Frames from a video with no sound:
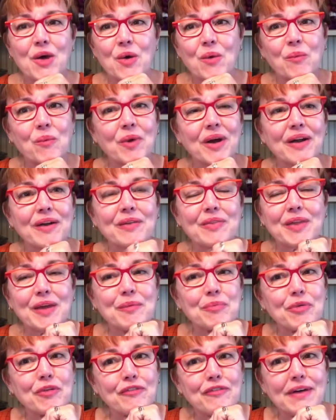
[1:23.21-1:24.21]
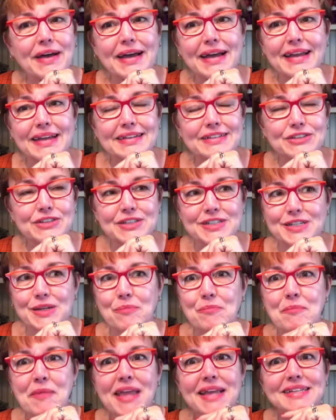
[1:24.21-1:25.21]
where they provide just
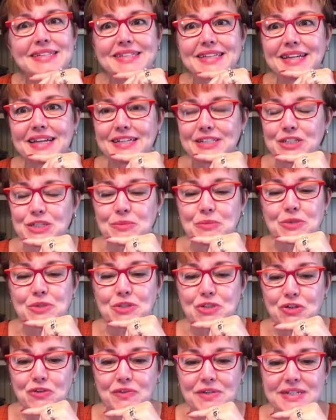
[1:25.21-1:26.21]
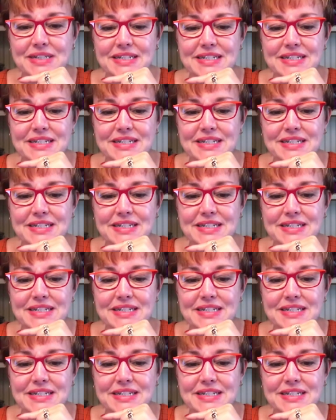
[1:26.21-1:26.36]
amazing customer service.